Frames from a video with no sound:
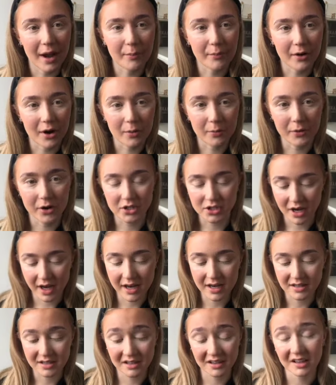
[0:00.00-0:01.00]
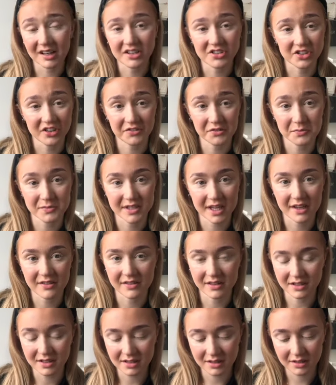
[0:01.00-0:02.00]
and brow brush end literally from
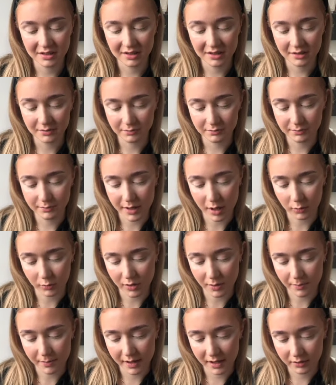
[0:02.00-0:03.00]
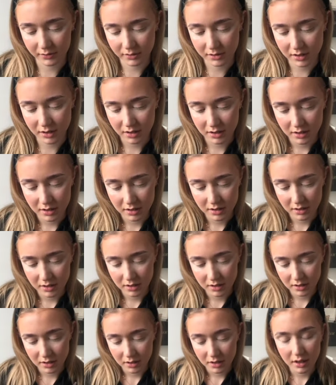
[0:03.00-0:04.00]
Savers, about £1
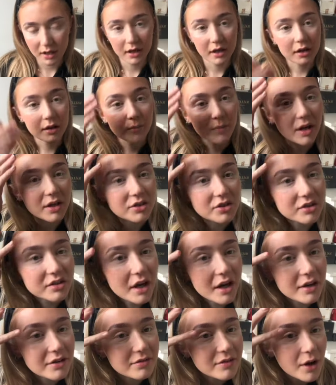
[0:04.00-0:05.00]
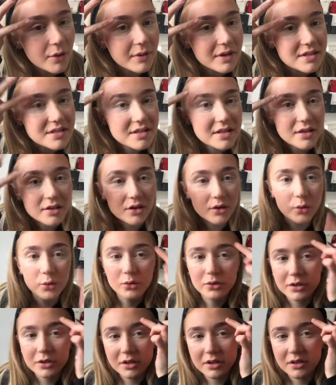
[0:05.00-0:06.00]
um, and just kind of go into the
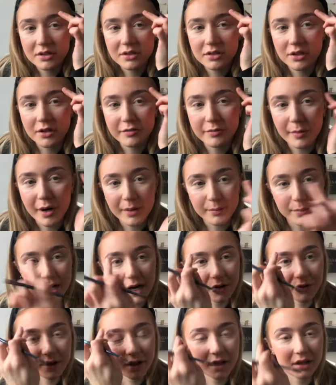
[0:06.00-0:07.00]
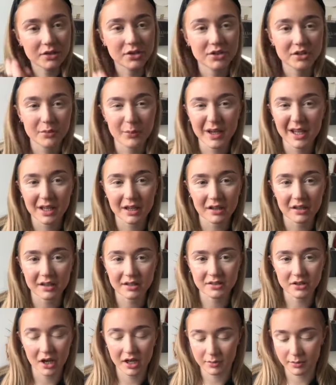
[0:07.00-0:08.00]
corners of my brow here just to make it look a
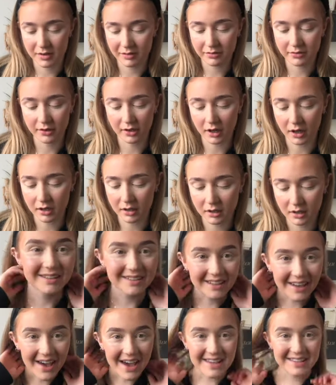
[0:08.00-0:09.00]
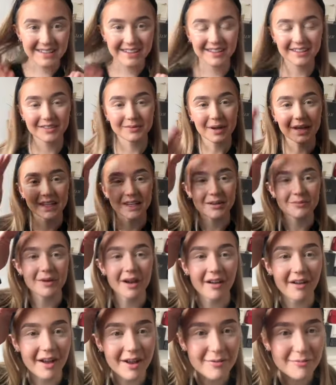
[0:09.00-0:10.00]
tiny bit fuller. This lighting's making my
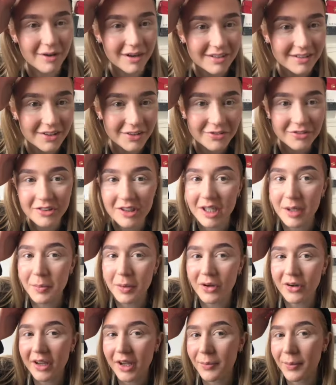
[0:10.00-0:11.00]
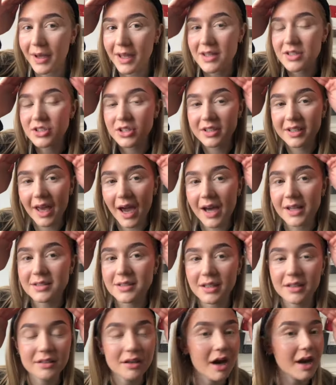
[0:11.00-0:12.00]
eyebrows look really blocky but it just adds
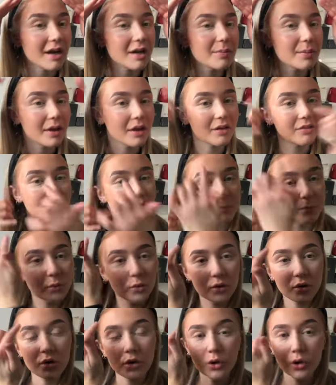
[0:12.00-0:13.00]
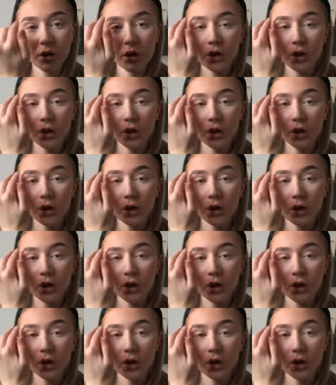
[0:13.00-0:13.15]
a tiny bit of more